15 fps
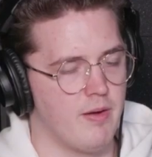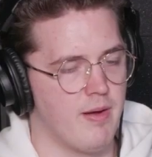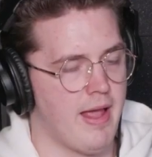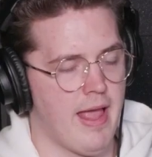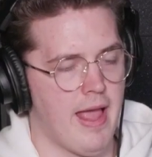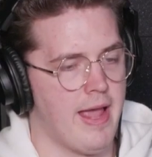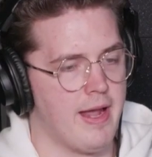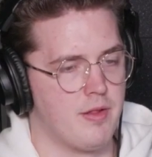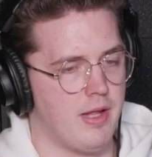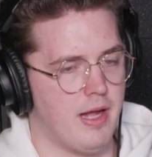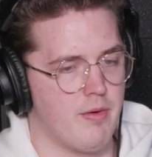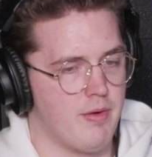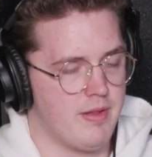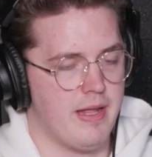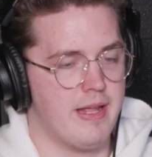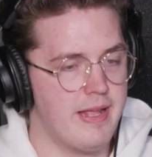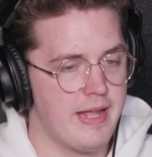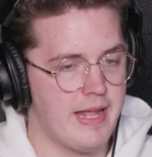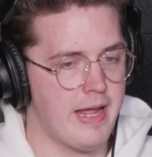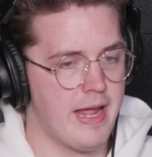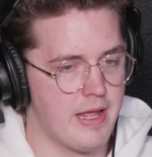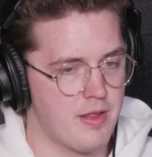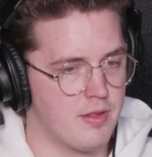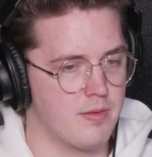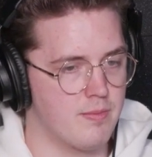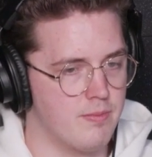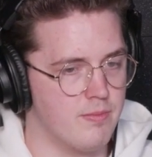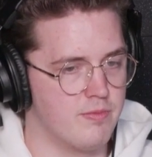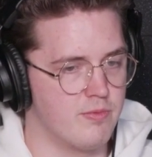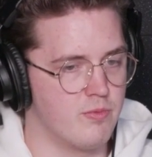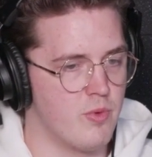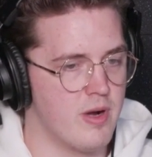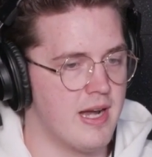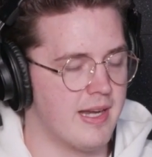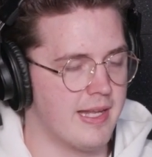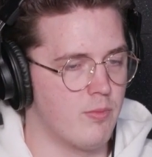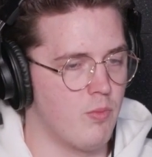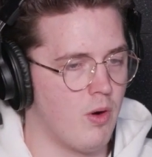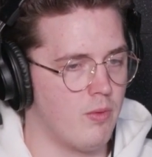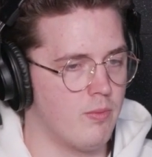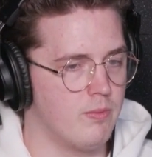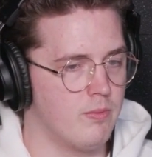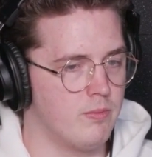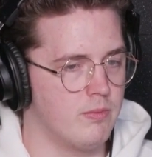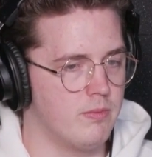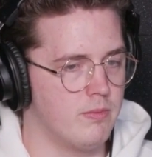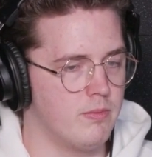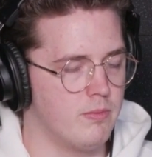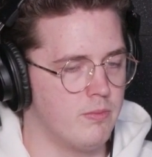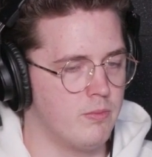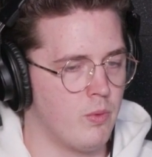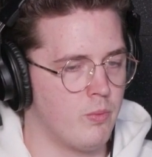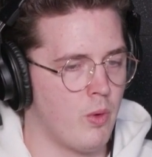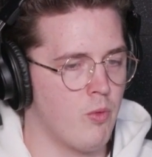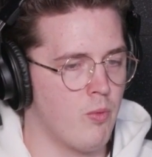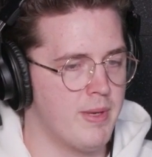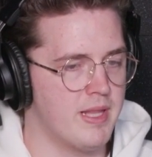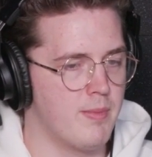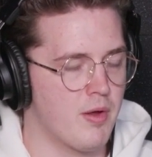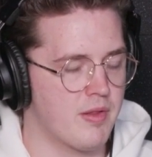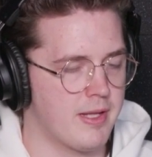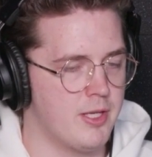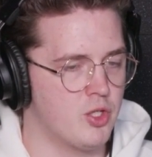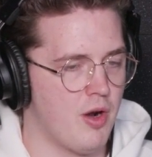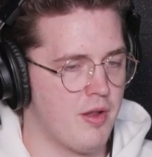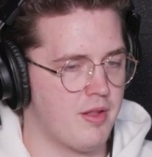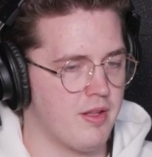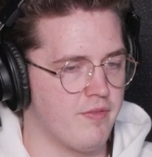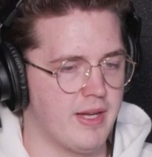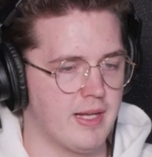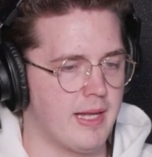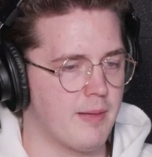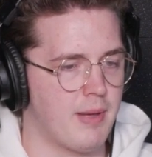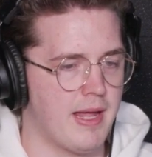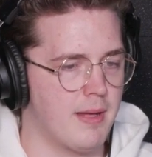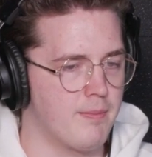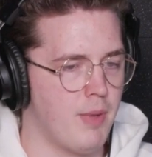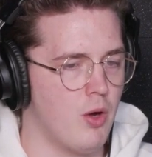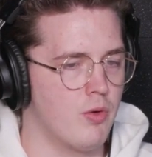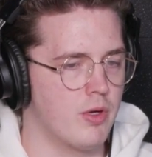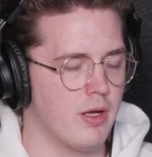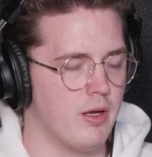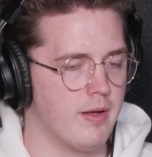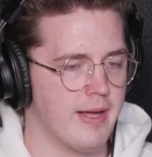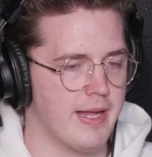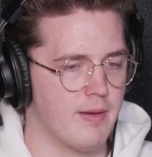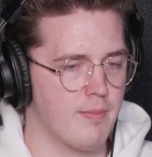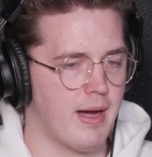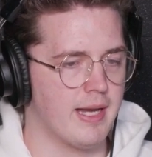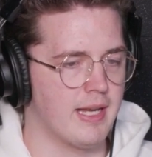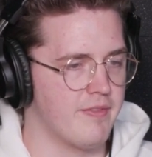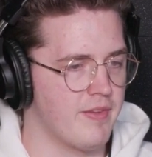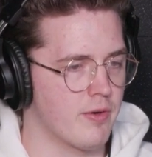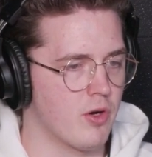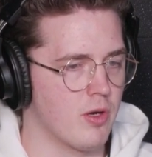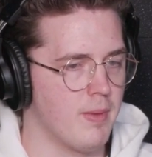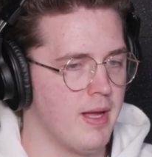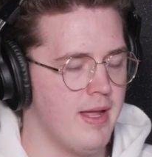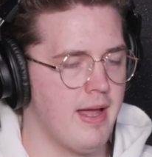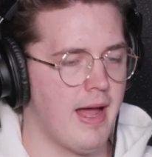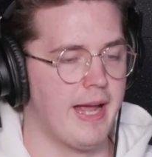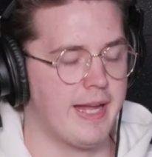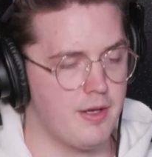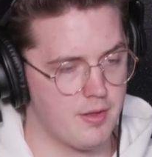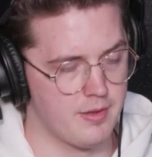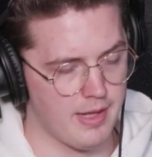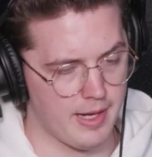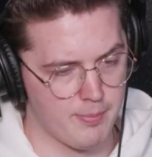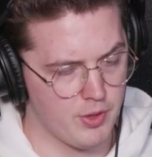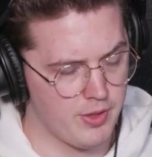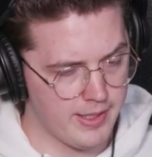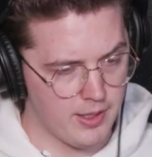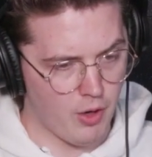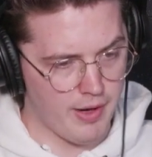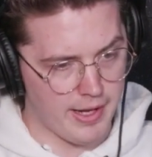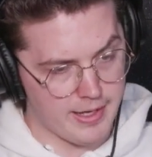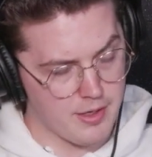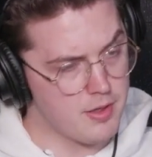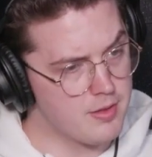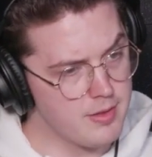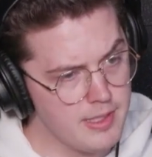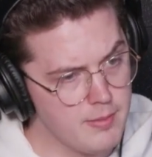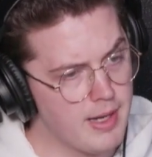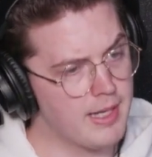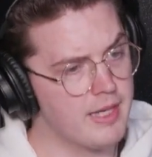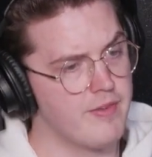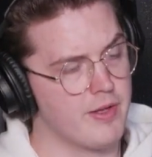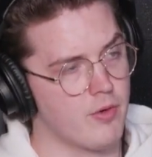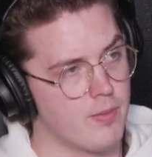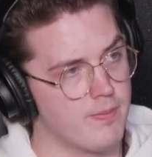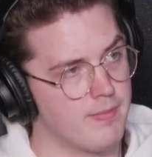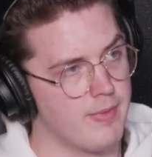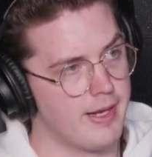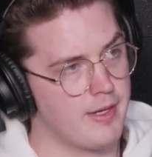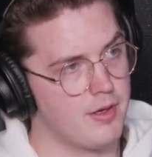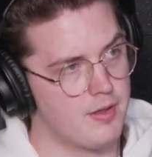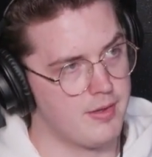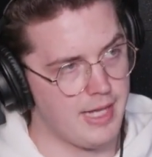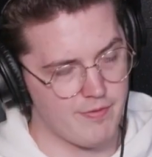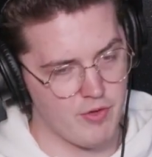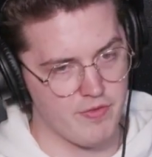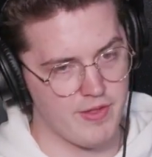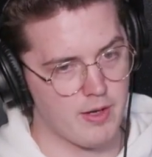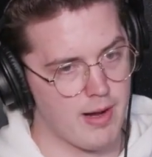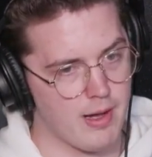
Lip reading: know, XR is really what will be the most interesting thing. Like playing poker in my living room, I put it on, I can see my living room, I can see everything